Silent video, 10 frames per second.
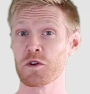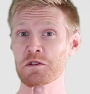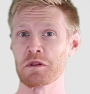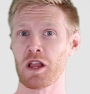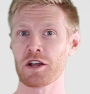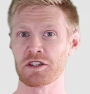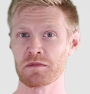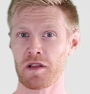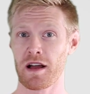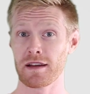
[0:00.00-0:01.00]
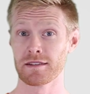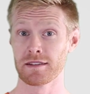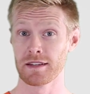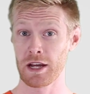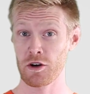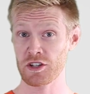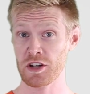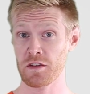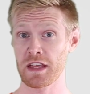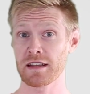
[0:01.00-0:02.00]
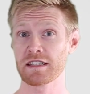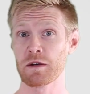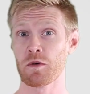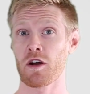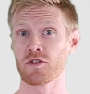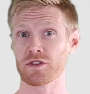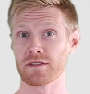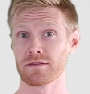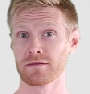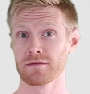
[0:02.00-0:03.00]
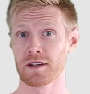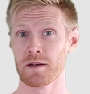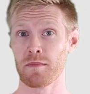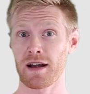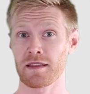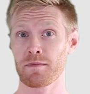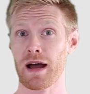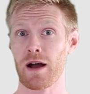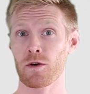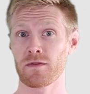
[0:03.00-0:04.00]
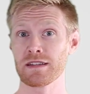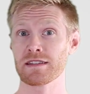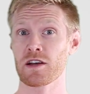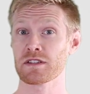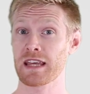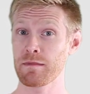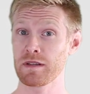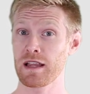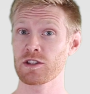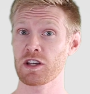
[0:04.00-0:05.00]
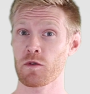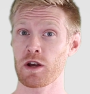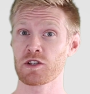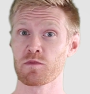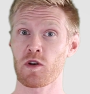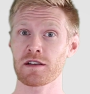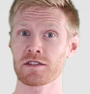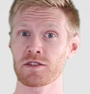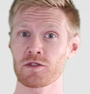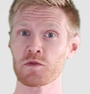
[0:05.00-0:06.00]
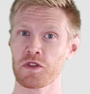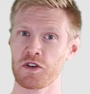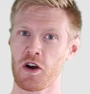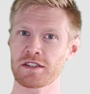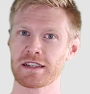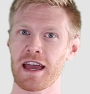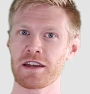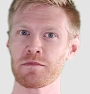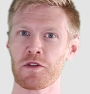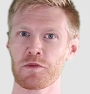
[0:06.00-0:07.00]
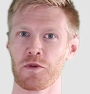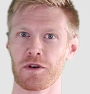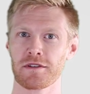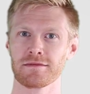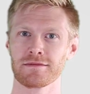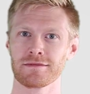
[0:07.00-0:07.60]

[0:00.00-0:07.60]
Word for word: Chris with Logic Supply, here to share the NC100, combining the power of Intel's Kaby Lake generation processors with the Dawson Canyon motherboard.